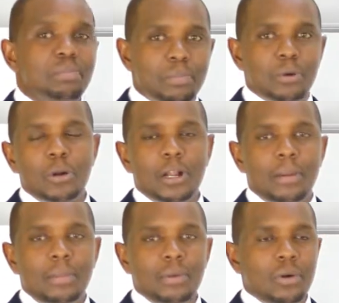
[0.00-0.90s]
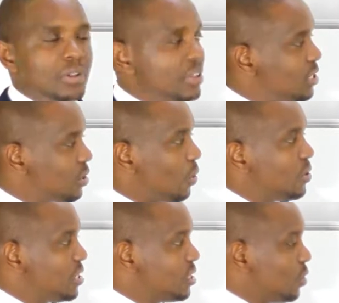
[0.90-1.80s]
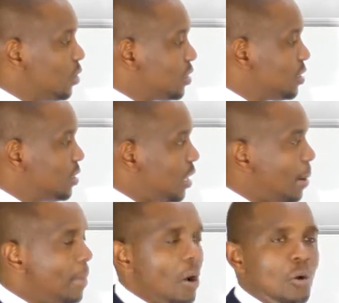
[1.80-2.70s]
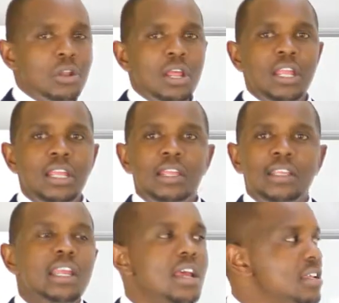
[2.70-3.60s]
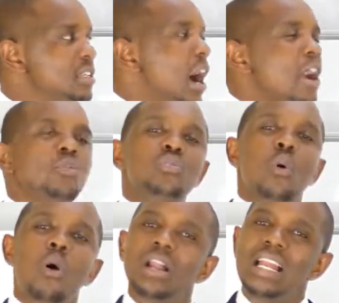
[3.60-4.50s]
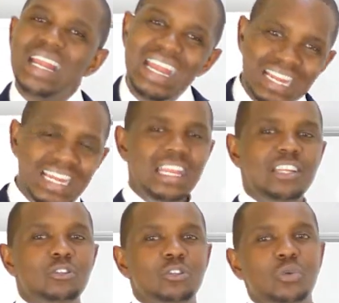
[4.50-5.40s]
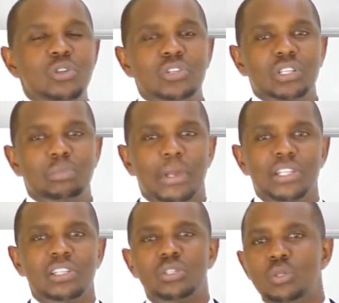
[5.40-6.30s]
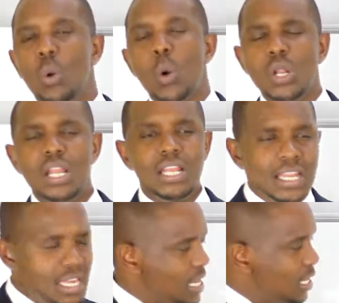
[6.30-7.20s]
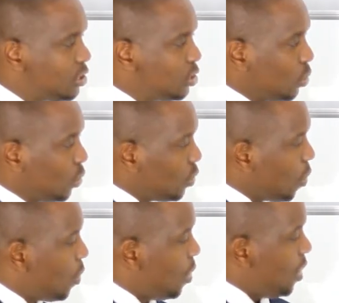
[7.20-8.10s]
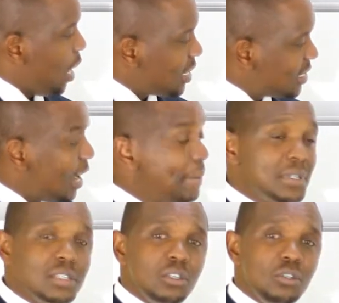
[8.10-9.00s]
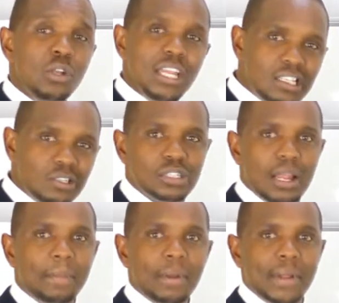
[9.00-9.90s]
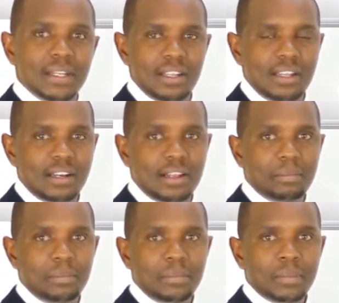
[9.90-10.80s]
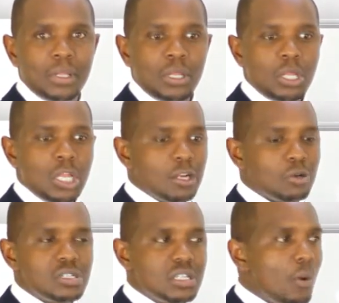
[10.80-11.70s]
program or this course is not about, yes, you only need to squeeze your expenses, you only need to. No, at times you need to supplement the income, because the